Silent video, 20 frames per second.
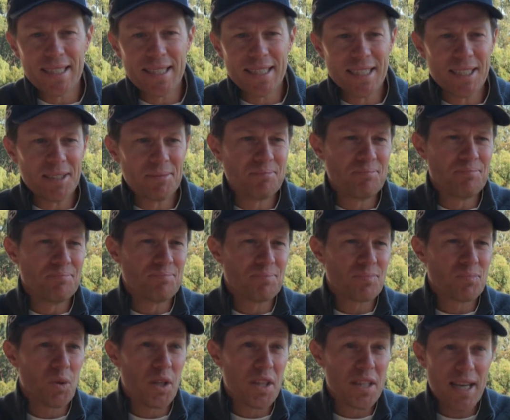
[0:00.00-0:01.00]

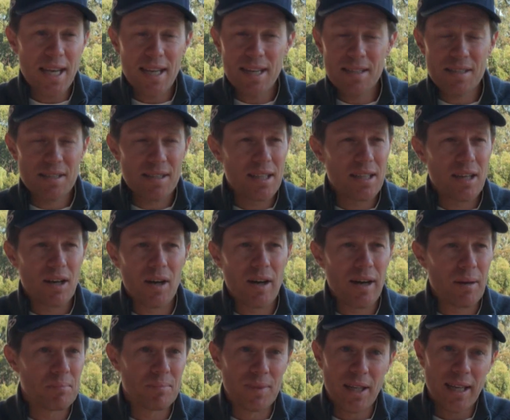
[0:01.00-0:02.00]
Um, with tennis, you know,
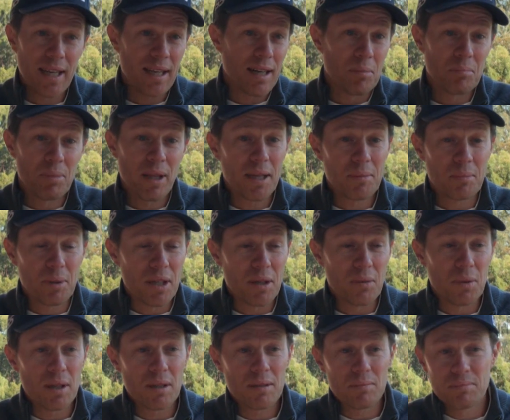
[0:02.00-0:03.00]
I, again I played
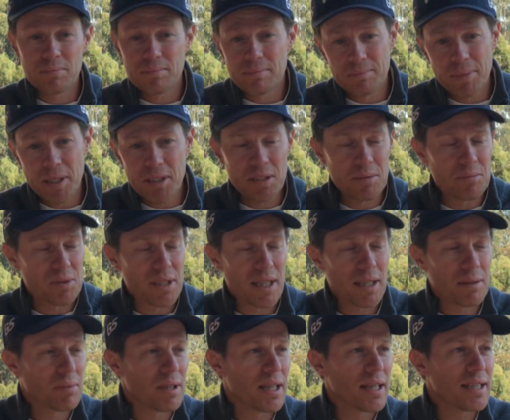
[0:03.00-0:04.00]
pretty well, beat some
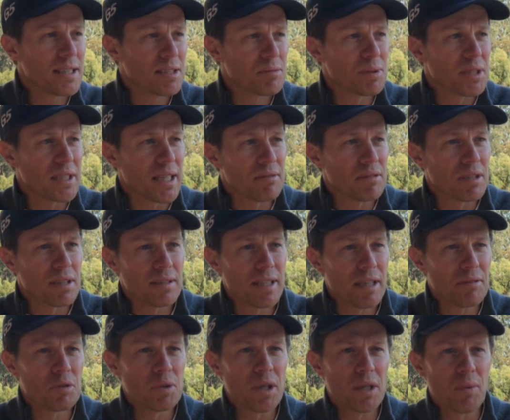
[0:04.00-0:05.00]
state players, but never
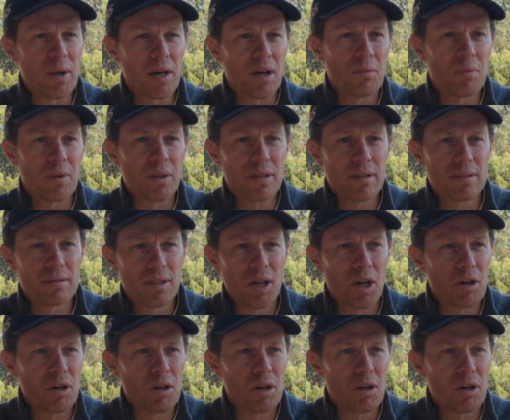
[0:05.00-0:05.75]
never really went on with it.